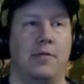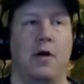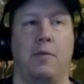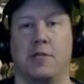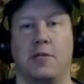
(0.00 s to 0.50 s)

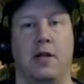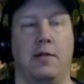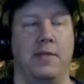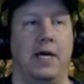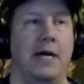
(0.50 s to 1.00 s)
Almost all
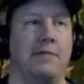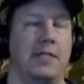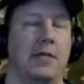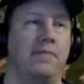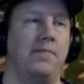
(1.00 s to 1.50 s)
of them that I've
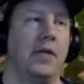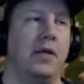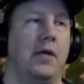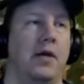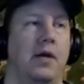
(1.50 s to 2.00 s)
seen.
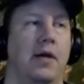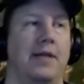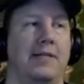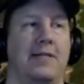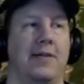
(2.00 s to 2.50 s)
All
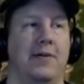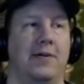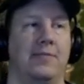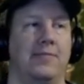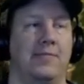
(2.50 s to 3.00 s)
right,
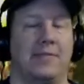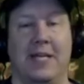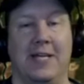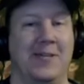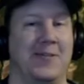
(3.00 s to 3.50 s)
so
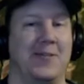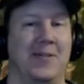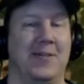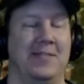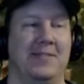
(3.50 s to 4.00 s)
get used
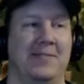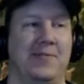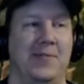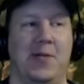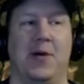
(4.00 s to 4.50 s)
to it.
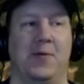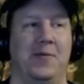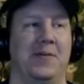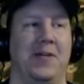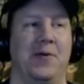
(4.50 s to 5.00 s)

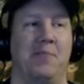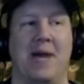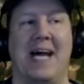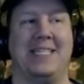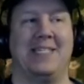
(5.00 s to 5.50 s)
Don't don't
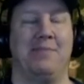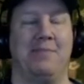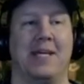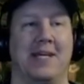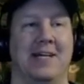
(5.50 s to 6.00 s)
bash it
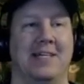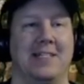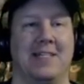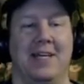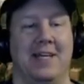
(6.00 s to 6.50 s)

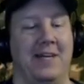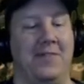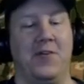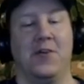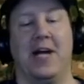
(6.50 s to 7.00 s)
because
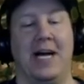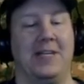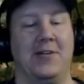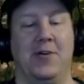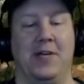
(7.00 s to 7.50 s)
if you're
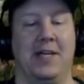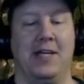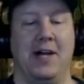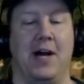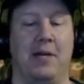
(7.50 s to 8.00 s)
not doing
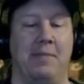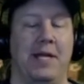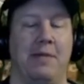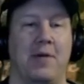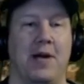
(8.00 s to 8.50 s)
an
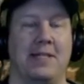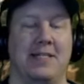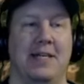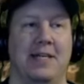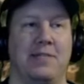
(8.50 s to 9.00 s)
automated
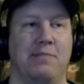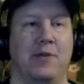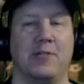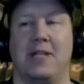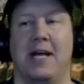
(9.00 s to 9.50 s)
process,
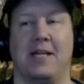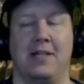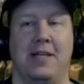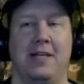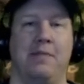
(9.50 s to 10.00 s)
most
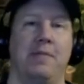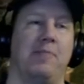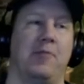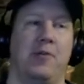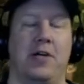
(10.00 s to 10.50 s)
likely the
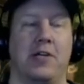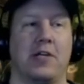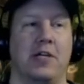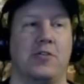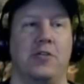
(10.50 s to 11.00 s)
people in other
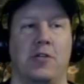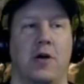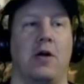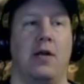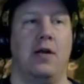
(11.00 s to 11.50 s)
countries
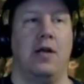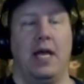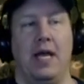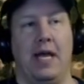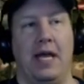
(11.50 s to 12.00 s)
are,
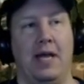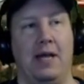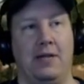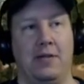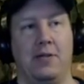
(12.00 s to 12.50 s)

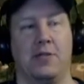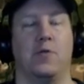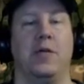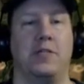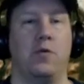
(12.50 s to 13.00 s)
and there's a
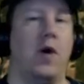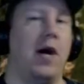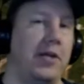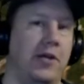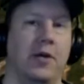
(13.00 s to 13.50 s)
reason
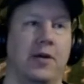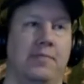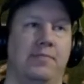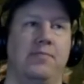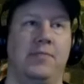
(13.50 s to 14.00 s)
why you're
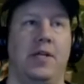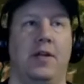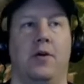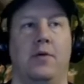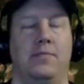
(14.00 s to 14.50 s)
you
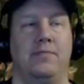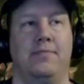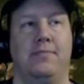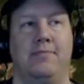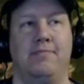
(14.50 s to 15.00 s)
know
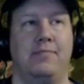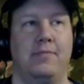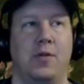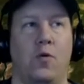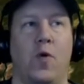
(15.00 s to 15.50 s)

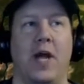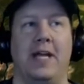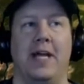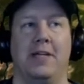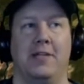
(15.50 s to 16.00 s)
way
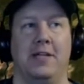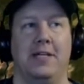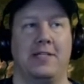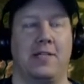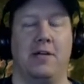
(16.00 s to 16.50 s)
down the
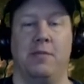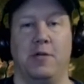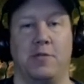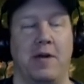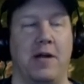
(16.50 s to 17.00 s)
list on the
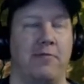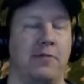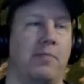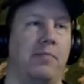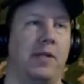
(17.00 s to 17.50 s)
most powerful
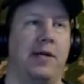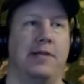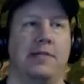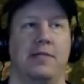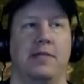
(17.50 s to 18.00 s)

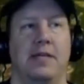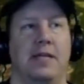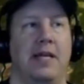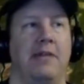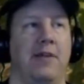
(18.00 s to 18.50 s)
players,
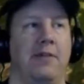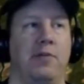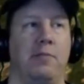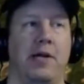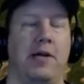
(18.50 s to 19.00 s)
even if
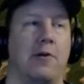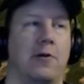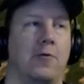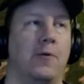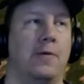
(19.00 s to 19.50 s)
you play
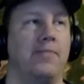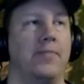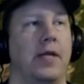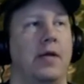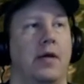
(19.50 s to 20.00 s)
hardcore.
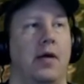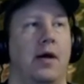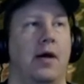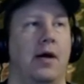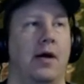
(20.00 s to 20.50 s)

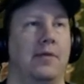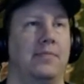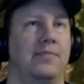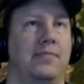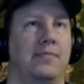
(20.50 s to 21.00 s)

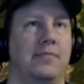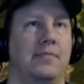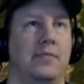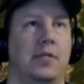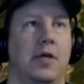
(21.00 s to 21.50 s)
Um,
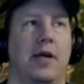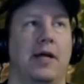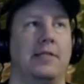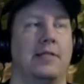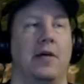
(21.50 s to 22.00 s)
all
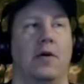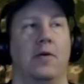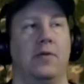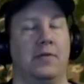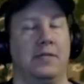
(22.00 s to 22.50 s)
right,
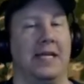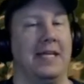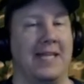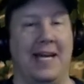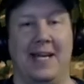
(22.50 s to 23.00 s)
so
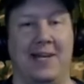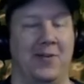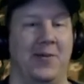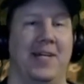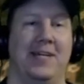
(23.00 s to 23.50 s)
Get that out of
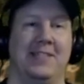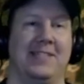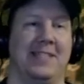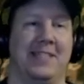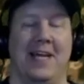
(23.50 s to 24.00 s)
the way.
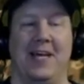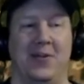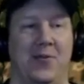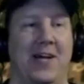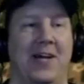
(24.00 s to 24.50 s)
Get that out of
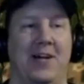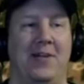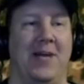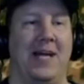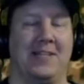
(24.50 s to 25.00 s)
the way
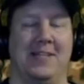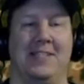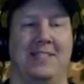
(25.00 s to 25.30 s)
automatically.